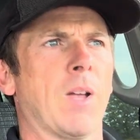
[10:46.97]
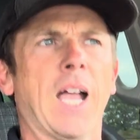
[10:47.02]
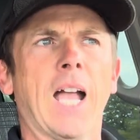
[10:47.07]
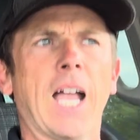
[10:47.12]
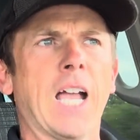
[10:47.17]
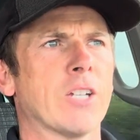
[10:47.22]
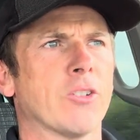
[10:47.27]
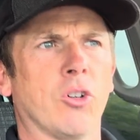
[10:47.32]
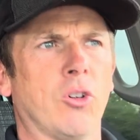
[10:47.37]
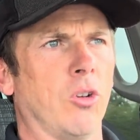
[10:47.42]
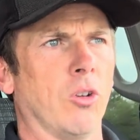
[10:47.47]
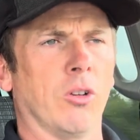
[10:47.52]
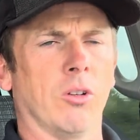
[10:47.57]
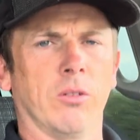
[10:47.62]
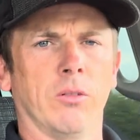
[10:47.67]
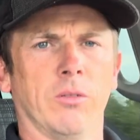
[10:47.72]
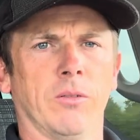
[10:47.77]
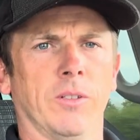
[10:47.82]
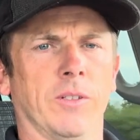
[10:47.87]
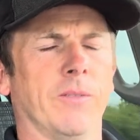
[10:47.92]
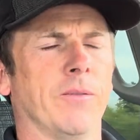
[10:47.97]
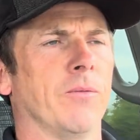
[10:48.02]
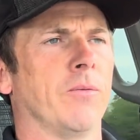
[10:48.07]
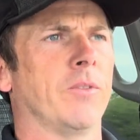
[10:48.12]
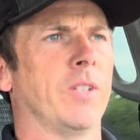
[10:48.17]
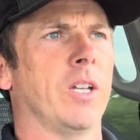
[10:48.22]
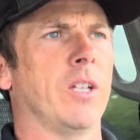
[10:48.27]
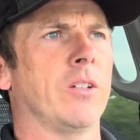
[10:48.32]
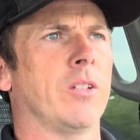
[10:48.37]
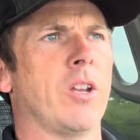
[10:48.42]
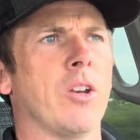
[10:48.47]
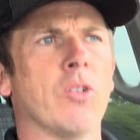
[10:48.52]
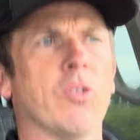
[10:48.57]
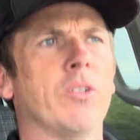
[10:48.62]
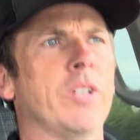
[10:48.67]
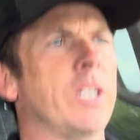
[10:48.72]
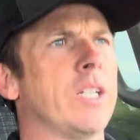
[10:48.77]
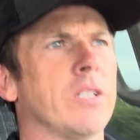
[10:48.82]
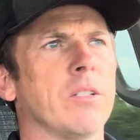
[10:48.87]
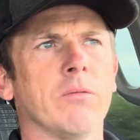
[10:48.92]
at all. They don't
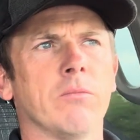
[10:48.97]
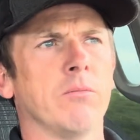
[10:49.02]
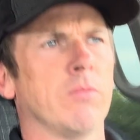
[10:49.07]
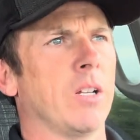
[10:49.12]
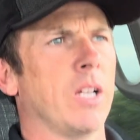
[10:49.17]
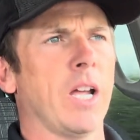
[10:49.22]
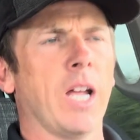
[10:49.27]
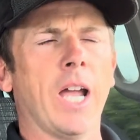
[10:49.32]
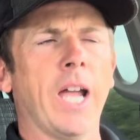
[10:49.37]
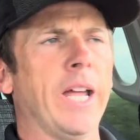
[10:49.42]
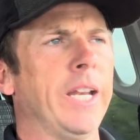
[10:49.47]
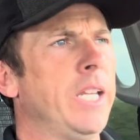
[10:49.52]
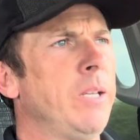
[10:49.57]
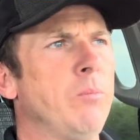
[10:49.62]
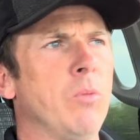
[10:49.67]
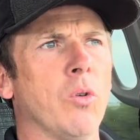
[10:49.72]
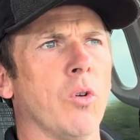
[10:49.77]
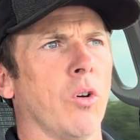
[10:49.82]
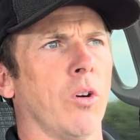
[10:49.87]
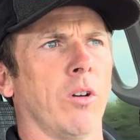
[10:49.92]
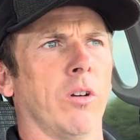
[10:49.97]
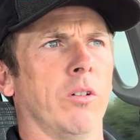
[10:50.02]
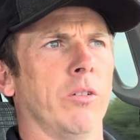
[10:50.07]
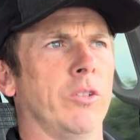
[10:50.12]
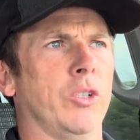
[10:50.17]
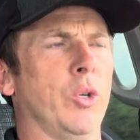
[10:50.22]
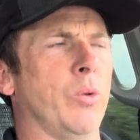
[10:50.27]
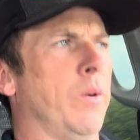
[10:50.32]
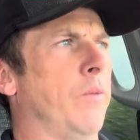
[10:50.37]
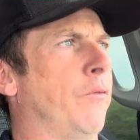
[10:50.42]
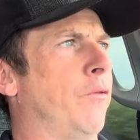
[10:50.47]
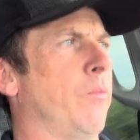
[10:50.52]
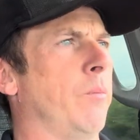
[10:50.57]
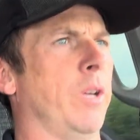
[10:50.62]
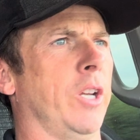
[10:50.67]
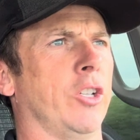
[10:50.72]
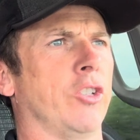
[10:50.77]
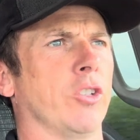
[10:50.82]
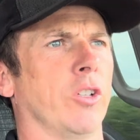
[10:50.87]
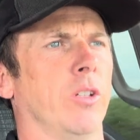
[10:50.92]
need any more new
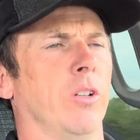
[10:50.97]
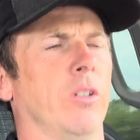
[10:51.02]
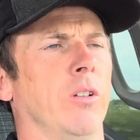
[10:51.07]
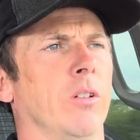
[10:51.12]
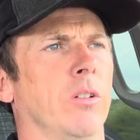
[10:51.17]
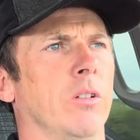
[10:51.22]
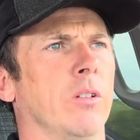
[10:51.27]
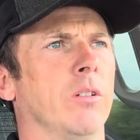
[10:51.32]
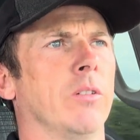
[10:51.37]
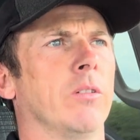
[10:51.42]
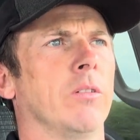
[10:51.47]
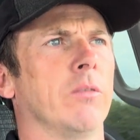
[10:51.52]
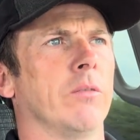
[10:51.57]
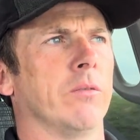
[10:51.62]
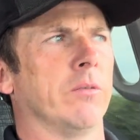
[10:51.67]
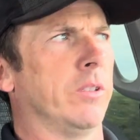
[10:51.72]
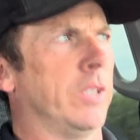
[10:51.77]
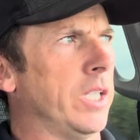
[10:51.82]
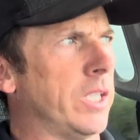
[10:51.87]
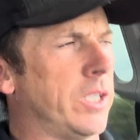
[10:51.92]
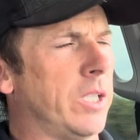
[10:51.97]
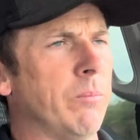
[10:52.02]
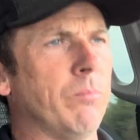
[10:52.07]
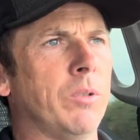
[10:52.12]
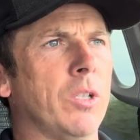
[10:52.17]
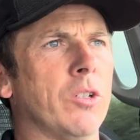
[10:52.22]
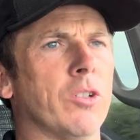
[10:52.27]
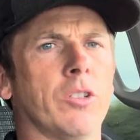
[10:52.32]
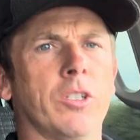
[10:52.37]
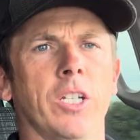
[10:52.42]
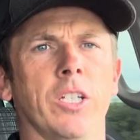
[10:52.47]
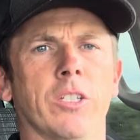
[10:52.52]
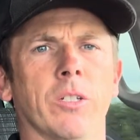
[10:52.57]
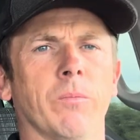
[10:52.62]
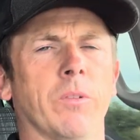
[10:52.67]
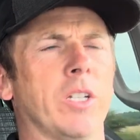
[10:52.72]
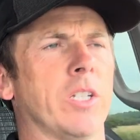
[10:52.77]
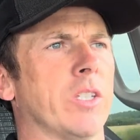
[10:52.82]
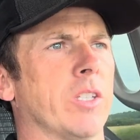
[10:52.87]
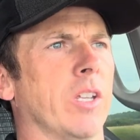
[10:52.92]
information. They simply just need
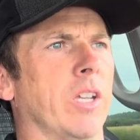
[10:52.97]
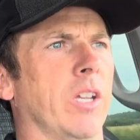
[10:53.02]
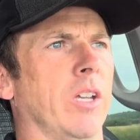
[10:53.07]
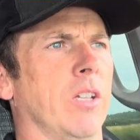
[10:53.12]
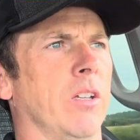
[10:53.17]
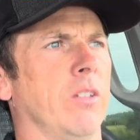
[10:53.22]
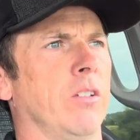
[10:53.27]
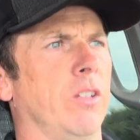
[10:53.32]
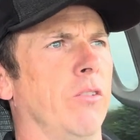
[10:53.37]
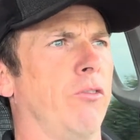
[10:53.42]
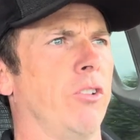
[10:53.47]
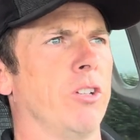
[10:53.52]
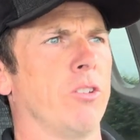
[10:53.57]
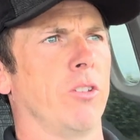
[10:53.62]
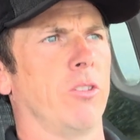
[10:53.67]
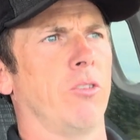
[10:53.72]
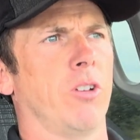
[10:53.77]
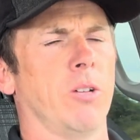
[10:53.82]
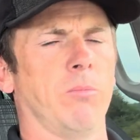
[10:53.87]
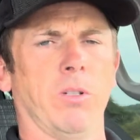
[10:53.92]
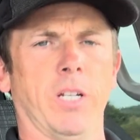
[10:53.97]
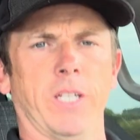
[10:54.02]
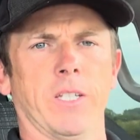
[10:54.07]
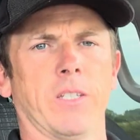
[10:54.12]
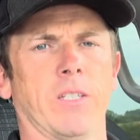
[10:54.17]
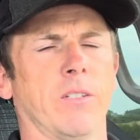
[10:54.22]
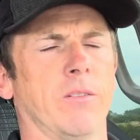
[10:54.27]
somebody to say, your feet are in the wrong place,